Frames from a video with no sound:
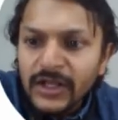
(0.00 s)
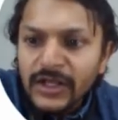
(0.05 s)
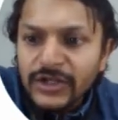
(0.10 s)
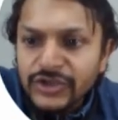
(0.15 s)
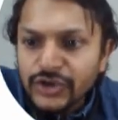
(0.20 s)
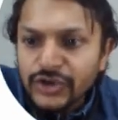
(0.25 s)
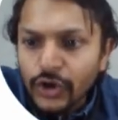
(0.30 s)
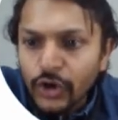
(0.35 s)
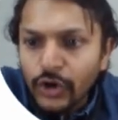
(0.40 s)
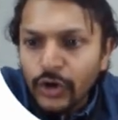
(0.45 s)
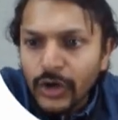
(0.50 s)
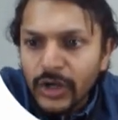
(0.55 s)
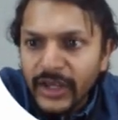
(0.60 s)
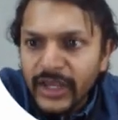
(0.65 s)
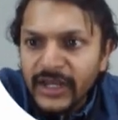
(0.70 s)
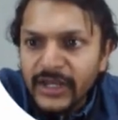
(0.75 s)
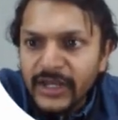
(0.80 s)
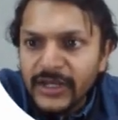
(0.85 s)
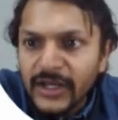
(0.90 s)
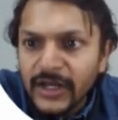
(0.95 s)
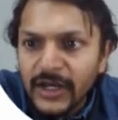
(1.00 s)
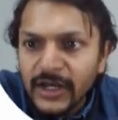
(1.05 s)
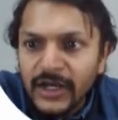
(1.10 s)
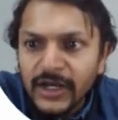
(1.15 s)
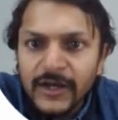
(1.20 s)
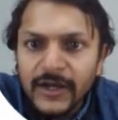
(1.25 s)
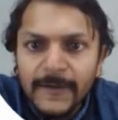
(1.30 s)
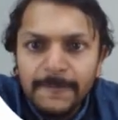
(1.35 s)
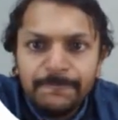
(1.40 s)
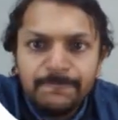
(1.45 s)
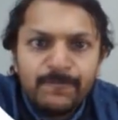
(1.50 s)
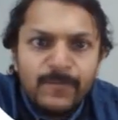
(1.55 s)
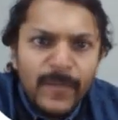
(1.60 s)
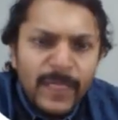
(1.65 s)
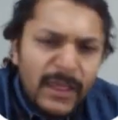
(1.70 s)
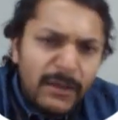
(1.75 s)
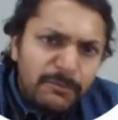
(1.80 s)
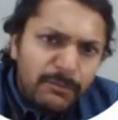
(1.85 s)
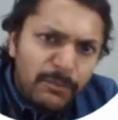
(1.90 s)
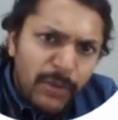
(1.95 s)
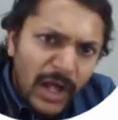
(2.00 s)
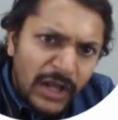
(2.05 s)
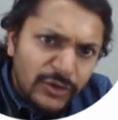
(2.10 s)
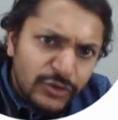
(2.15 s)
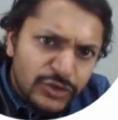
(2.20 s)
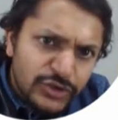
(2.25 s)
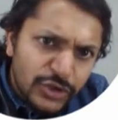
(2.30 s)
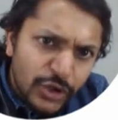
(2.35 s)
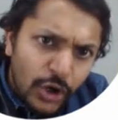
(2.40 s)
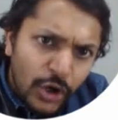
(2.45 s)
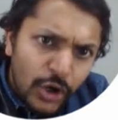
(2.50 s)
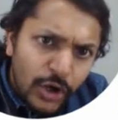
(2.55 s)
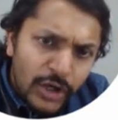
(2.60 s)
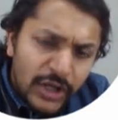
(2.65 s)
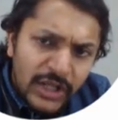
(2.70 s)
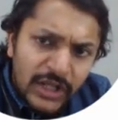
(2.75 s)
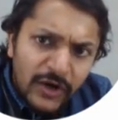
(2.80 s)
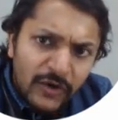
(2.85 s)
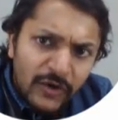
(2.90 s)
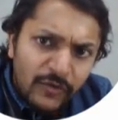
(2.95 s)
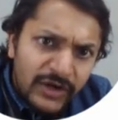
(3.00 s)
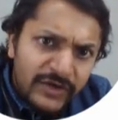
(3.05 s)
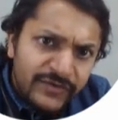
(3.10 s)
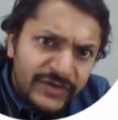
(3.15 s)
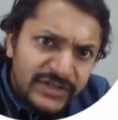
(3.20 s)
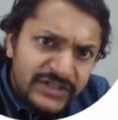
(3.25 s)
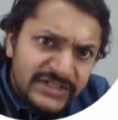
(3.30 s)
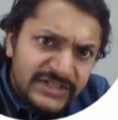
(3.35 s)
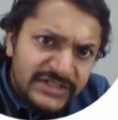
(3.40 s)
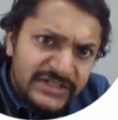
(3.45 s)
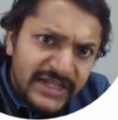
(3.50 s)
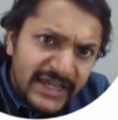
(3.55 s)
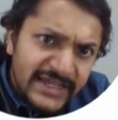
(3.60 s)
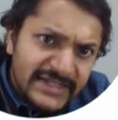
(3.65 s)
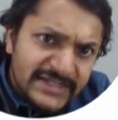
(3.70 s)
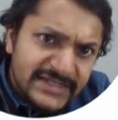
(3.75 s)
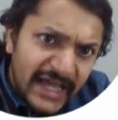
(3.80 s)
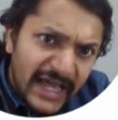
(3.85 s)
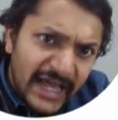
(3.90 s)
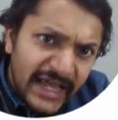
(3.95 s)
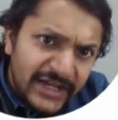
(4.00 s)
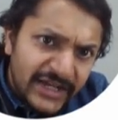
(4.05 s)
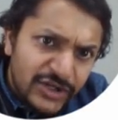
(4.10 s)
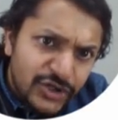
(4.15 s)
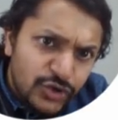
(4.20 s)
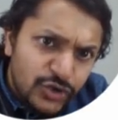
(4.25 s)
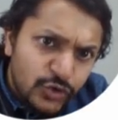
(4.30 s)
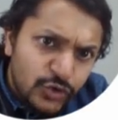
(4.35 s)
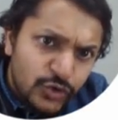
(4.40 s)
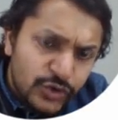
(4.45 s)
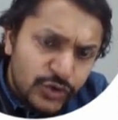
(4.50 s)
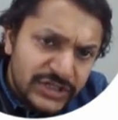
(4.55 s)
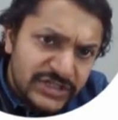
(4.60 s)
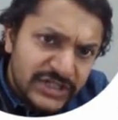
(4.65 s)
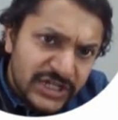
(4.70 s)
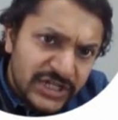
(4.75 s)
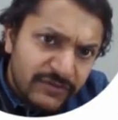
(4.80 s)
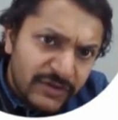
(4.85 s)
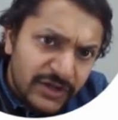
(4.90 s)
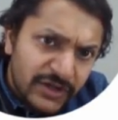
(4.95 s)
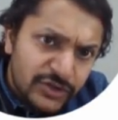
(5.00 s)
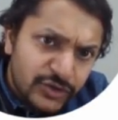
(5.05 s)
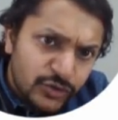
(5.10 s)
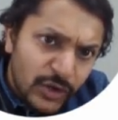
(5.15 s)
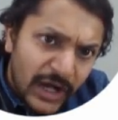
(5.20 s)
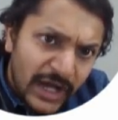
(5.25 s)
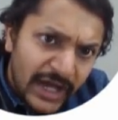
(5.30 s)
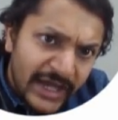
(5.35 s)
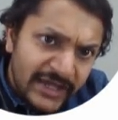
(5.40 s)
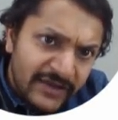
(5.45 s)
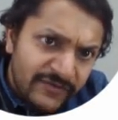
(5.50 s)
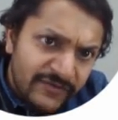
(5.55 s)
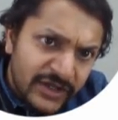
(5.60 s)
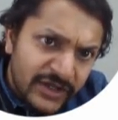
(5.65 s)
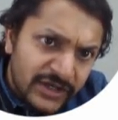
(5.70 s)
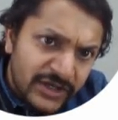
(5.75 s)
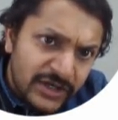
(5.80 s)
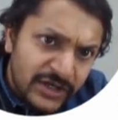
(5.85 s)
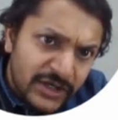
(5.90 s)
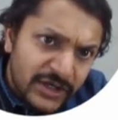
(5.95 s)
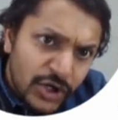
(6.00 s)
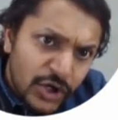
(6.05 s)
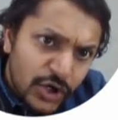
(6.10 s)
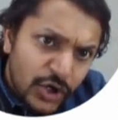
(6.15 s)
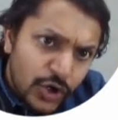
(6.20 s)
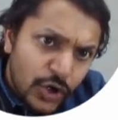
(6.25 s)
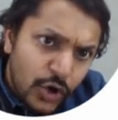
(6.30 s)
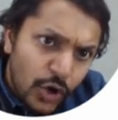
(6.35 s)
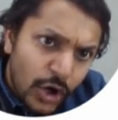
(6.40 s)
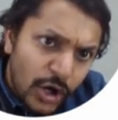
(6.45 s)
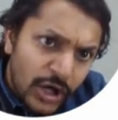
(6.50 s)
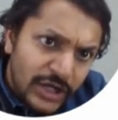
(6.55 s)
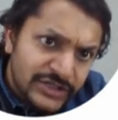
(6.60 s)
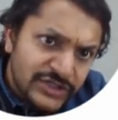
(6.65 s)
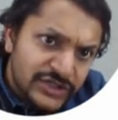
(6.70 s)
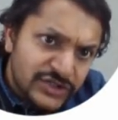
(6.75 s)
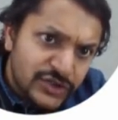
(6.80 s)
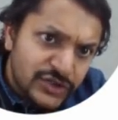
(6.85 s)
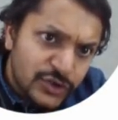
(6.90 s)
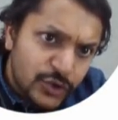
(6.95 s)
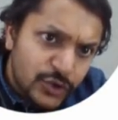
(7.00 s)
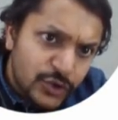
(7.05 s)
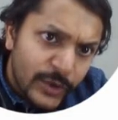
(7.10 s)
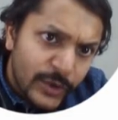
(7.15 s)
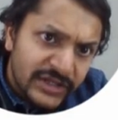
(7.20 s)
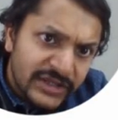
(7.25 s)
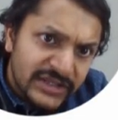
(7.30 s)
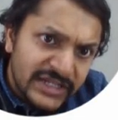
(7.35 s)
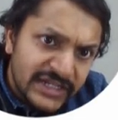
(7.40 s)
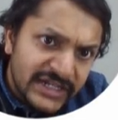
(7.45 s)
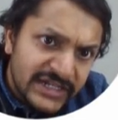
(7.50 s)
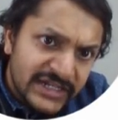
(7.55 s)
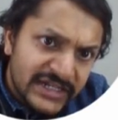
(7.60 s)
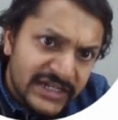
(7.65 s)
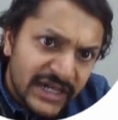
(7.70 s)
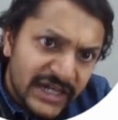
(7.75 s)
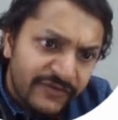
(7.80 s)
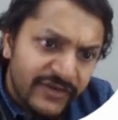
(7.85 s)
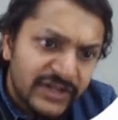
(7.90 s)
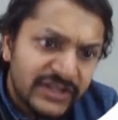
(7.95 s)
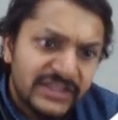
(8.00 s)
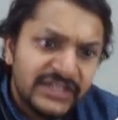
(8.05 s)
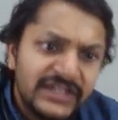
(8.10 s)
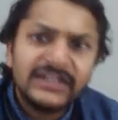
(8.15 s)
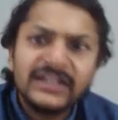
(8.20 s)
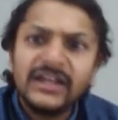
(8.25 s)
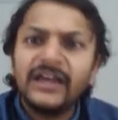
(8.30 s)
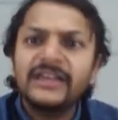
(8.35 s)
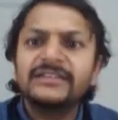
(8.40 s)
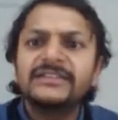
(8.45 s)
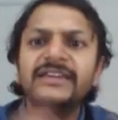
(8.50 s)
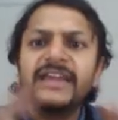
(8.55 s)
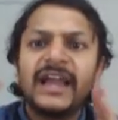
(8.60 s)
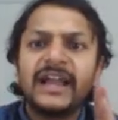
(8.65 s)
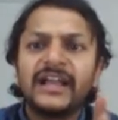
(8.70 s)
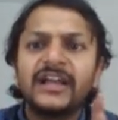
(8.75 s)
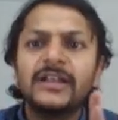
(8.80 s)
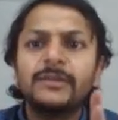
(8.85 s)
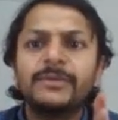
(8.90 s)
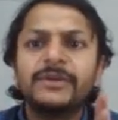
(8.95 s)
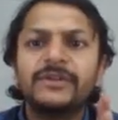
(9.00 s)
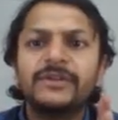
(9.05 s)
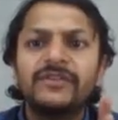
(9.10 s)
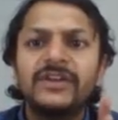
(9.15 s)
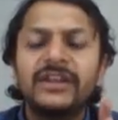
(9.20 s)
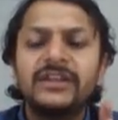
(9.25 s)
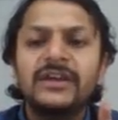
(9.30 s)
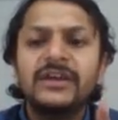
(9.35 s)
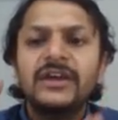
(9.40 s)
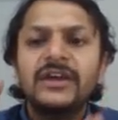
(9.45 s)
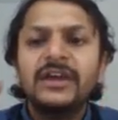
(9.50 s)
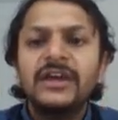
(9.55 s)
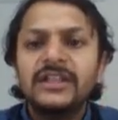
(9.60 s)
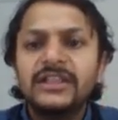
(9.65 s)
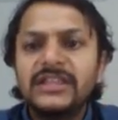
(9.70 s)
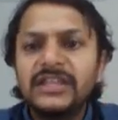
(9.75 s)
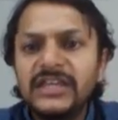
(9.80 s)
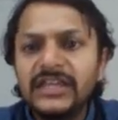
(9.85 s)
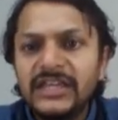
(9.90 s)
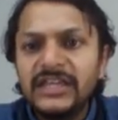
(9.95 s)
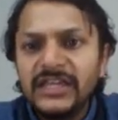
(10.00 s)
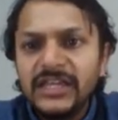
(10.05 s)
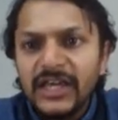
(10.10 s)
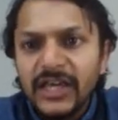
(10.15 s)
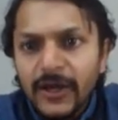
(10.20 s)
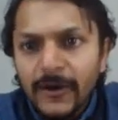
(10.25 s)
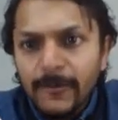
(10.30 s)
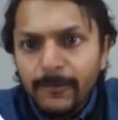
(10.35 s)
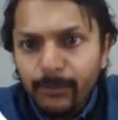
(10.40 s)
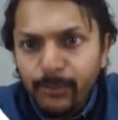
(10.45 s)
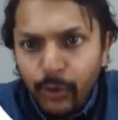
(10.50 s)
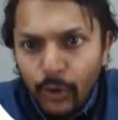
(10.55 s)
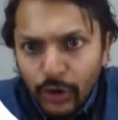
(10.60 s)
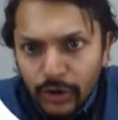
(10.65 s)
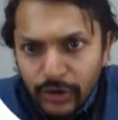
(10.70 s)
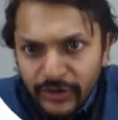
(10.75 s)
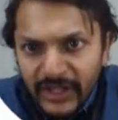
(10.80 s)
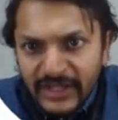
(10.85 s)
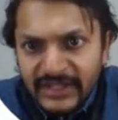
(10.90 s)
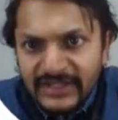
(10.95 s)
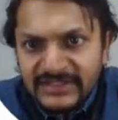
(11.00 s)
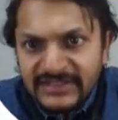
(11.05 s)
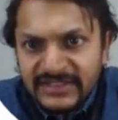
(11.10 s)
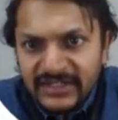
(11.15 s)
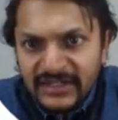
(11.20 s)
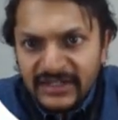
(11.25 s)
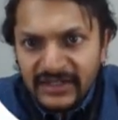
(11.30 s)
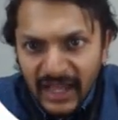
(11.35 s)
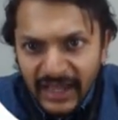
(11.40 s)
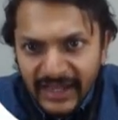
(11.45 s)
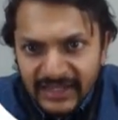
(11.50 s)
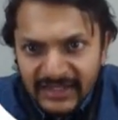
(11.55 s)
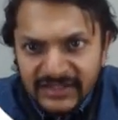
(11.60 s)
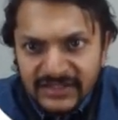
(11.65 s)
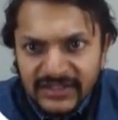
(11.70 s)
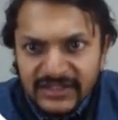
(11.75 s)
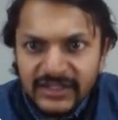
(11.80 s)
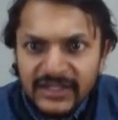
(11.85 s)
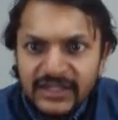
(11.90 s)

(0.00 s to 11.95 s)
So in Malus law, what we say is I2 is equal to I1 cos square theta, where theta is the angle between the polarized light,